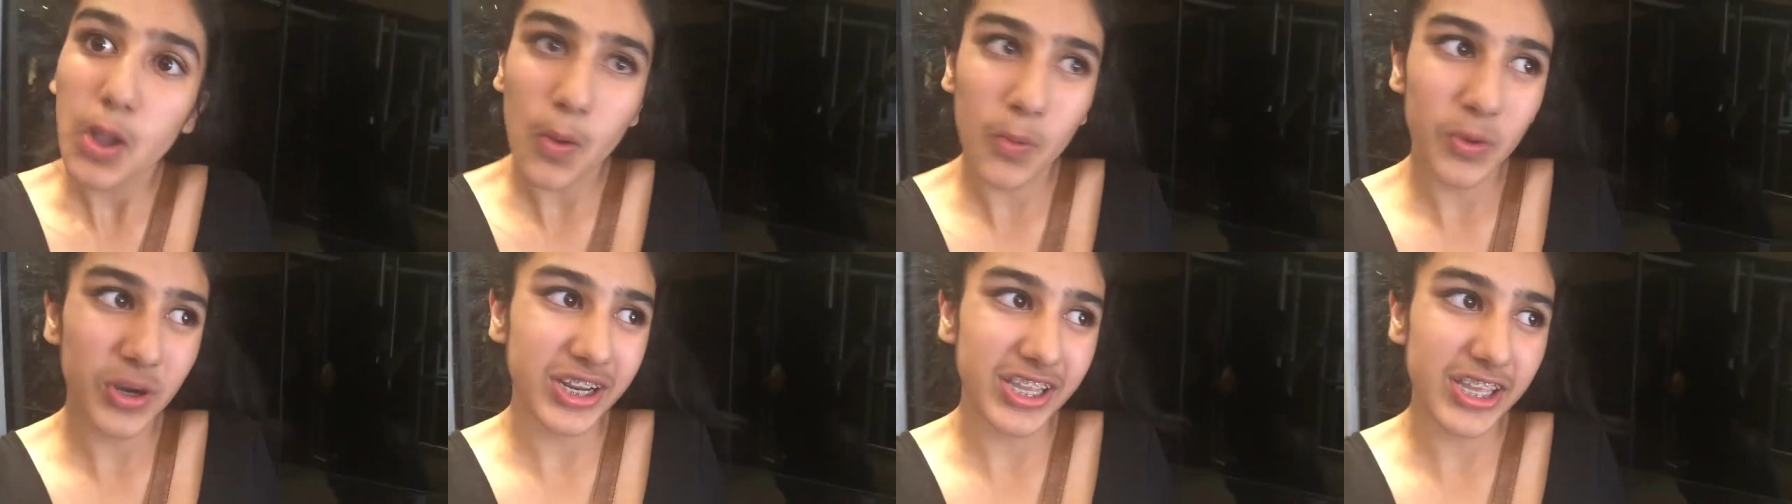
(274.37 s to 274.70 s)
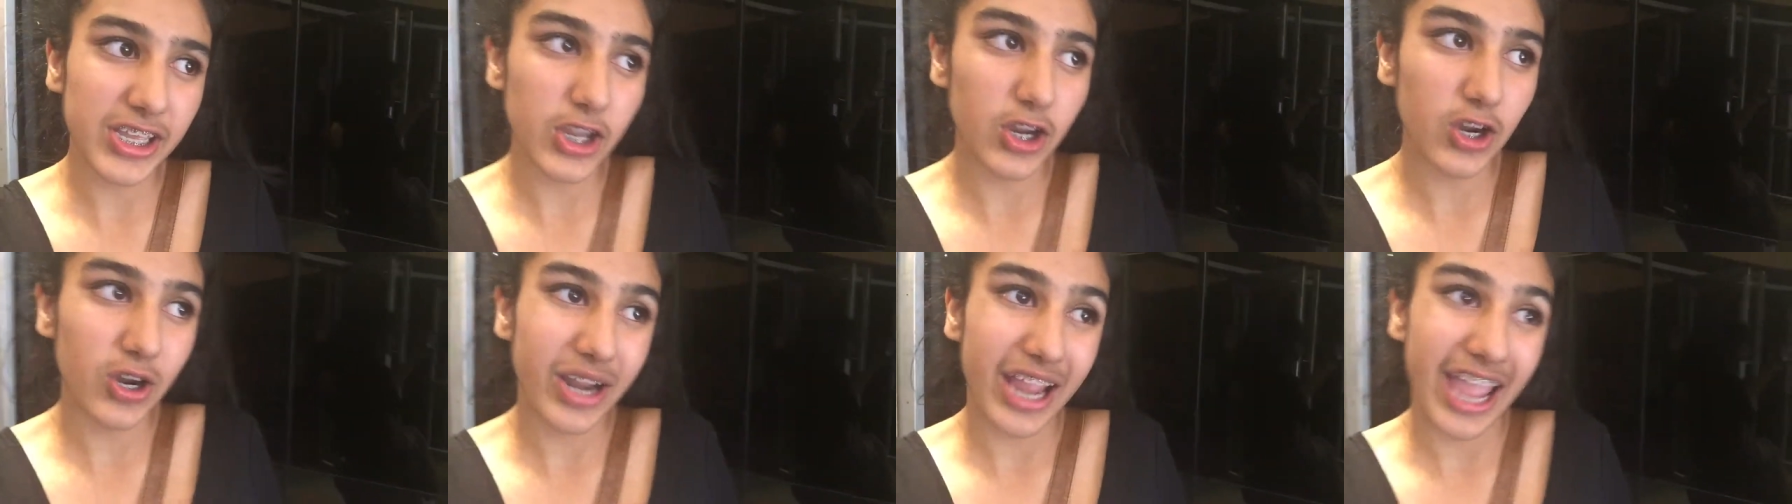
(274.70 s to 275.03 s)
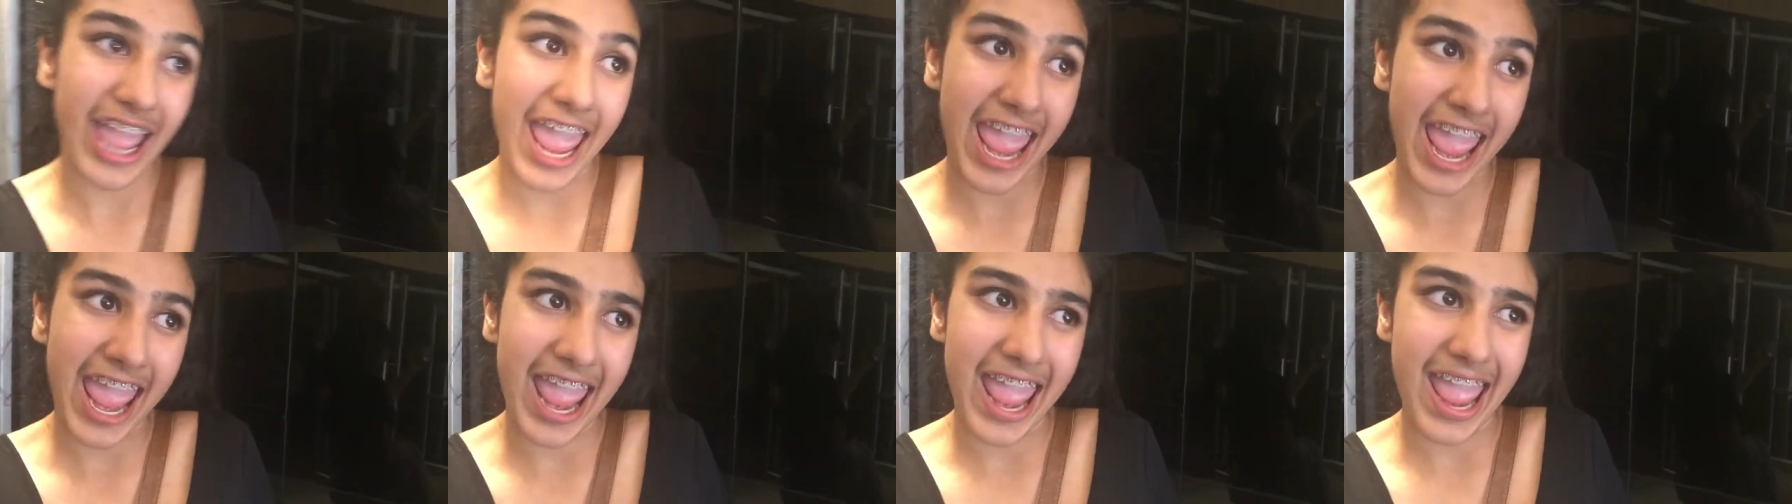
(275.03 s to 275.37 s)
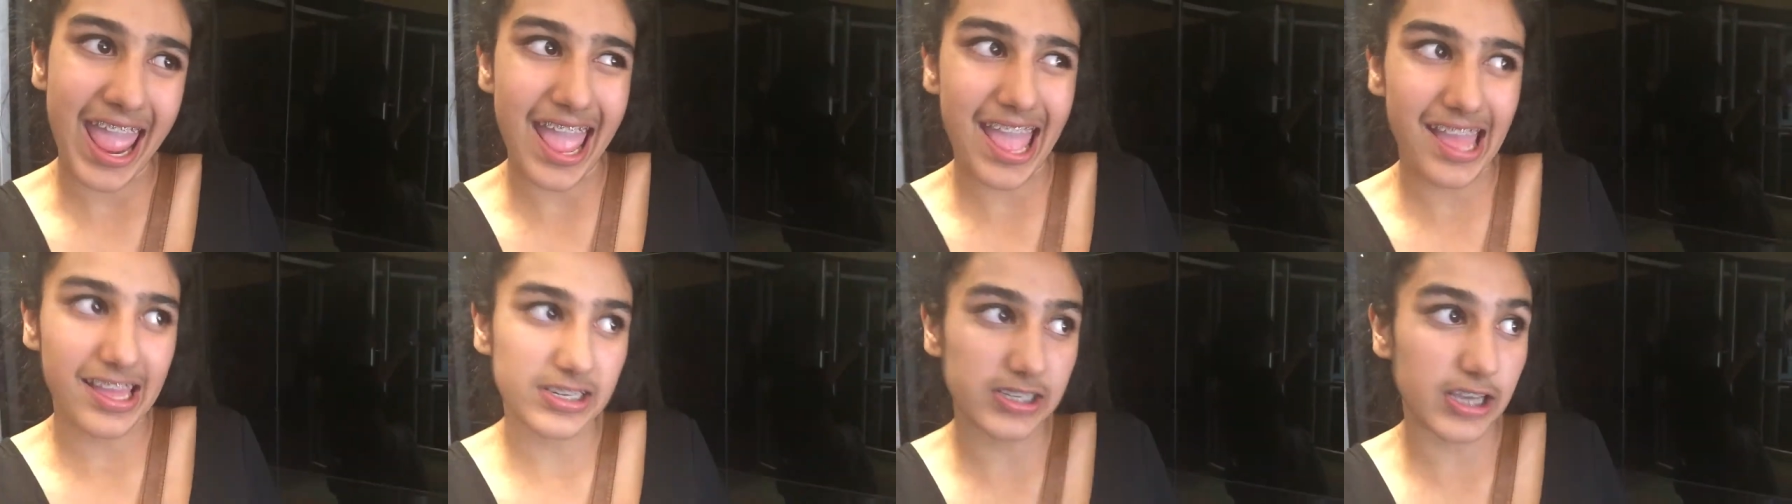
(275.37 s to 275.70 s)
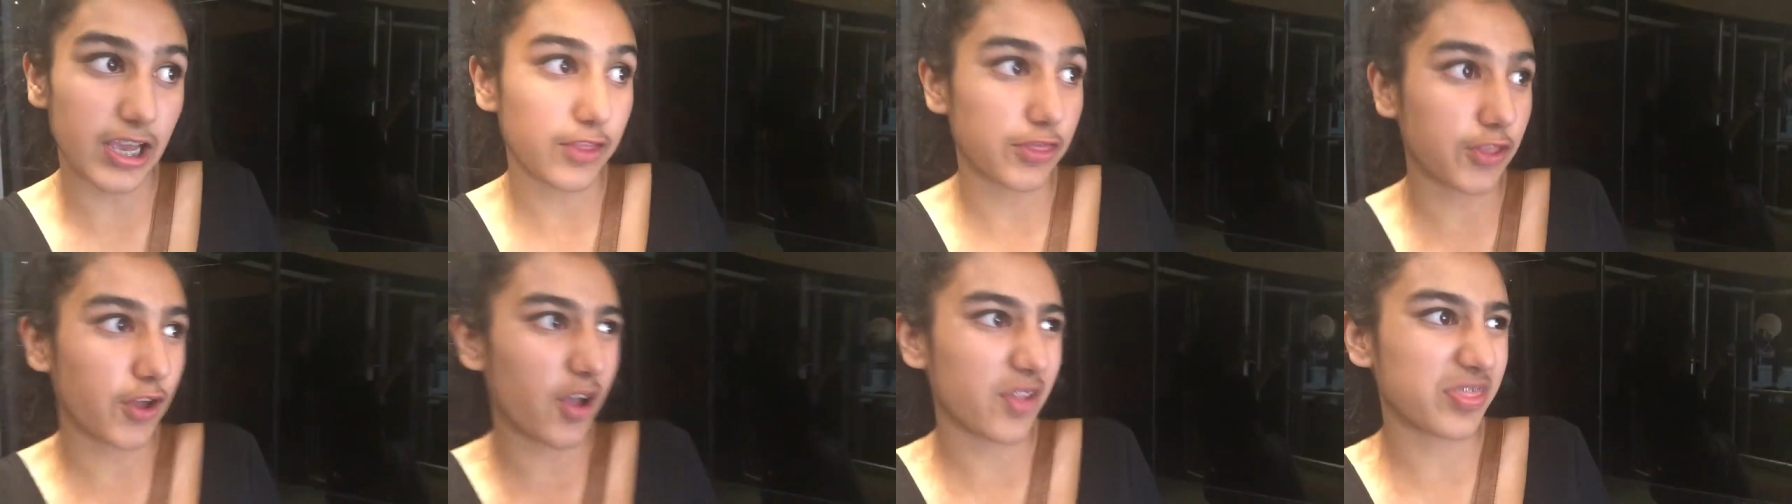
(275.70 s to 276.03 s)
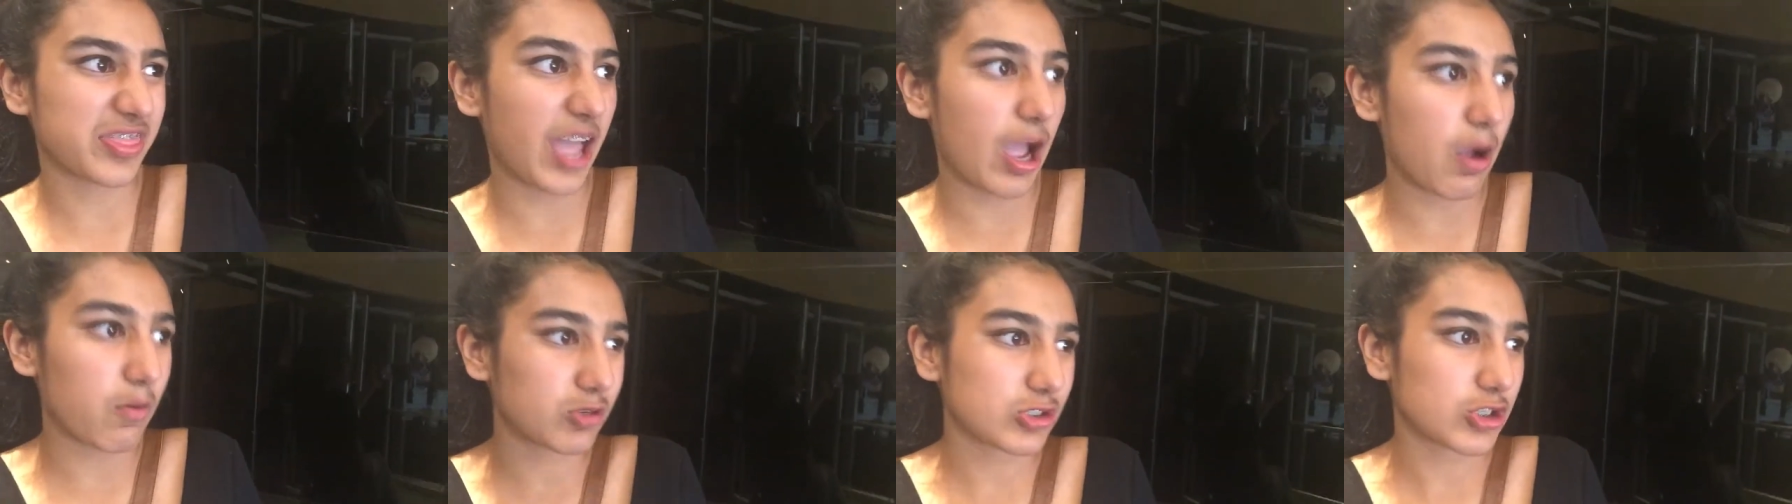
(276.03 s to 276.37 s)
we're here, and I thought
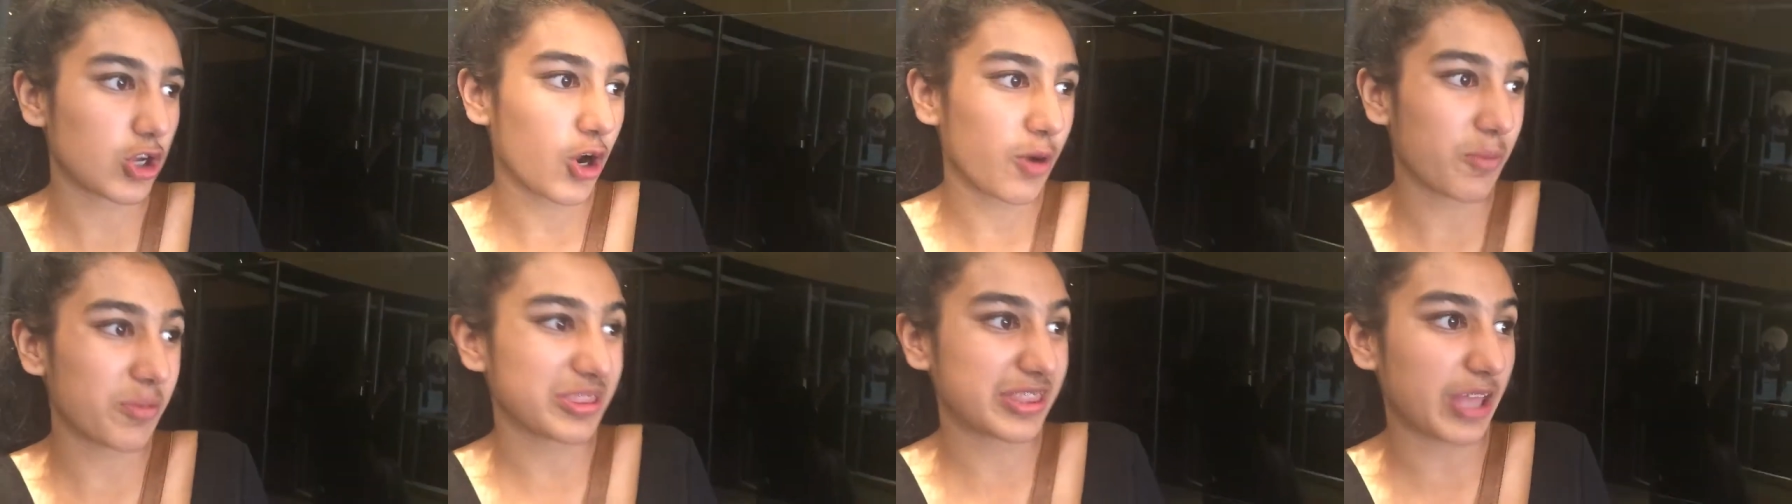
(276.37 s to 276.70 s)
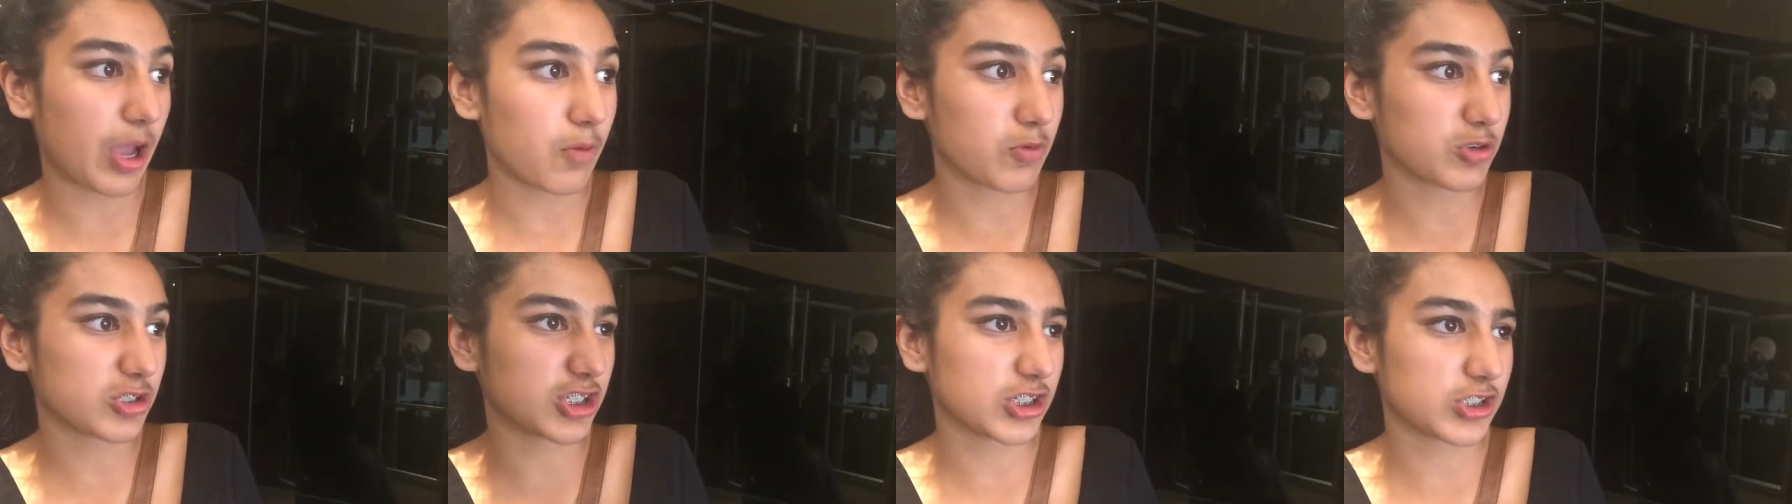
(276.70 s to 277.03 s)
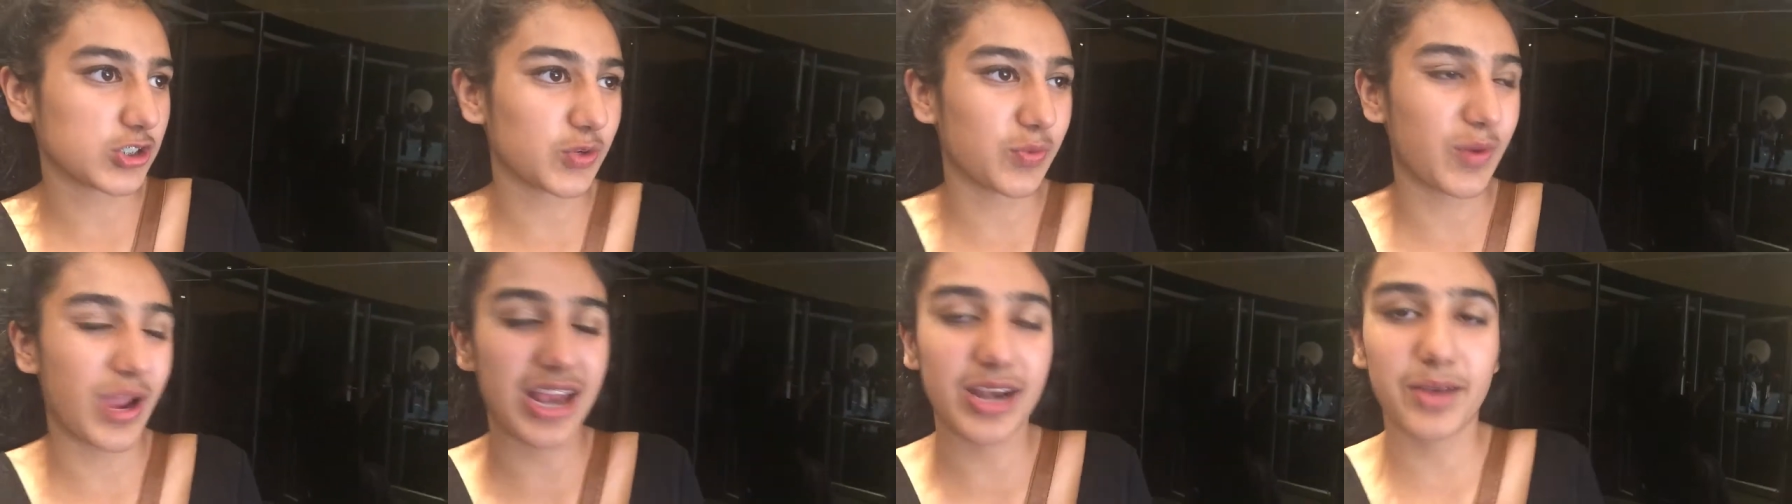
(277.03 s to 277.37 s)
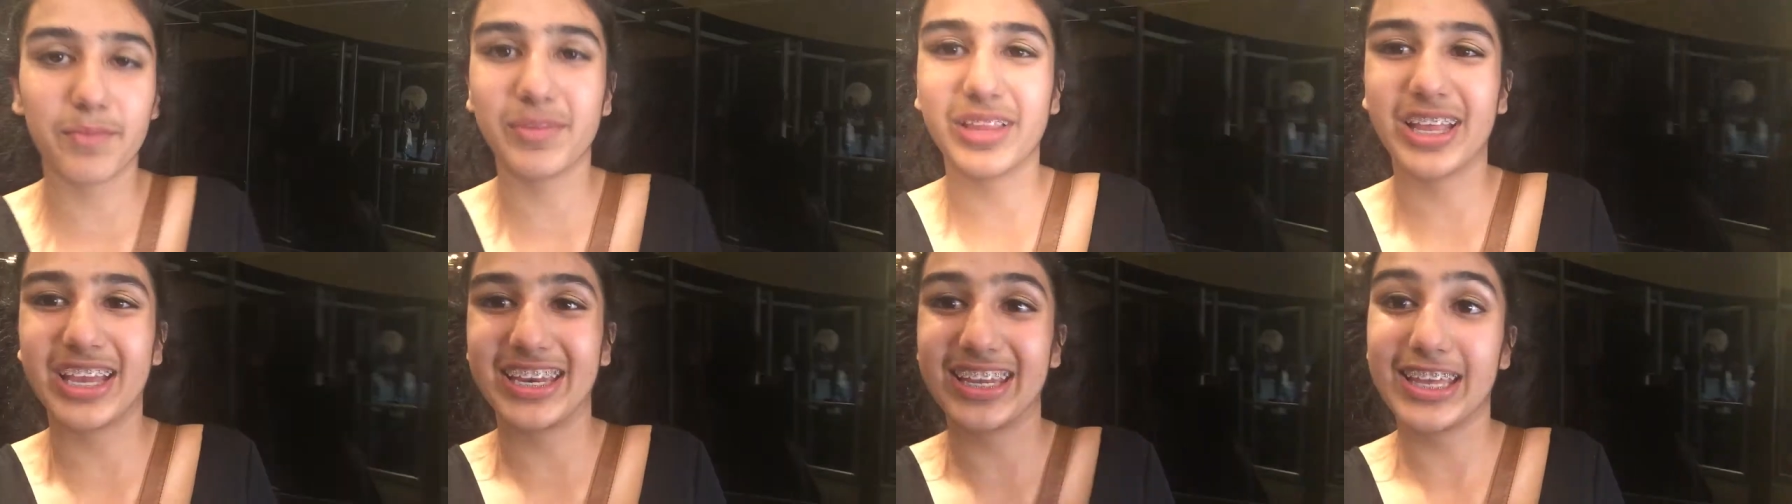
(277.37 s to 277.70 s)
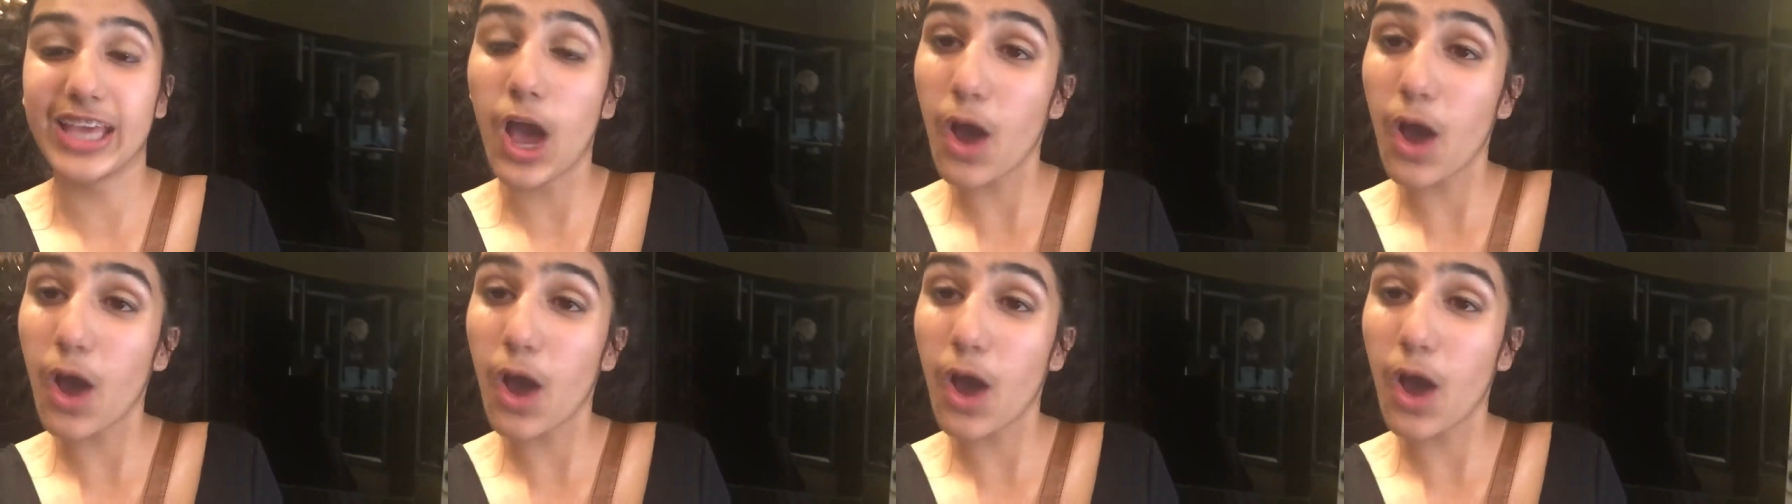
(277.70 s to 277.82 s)
that was her, but that was just a random lady.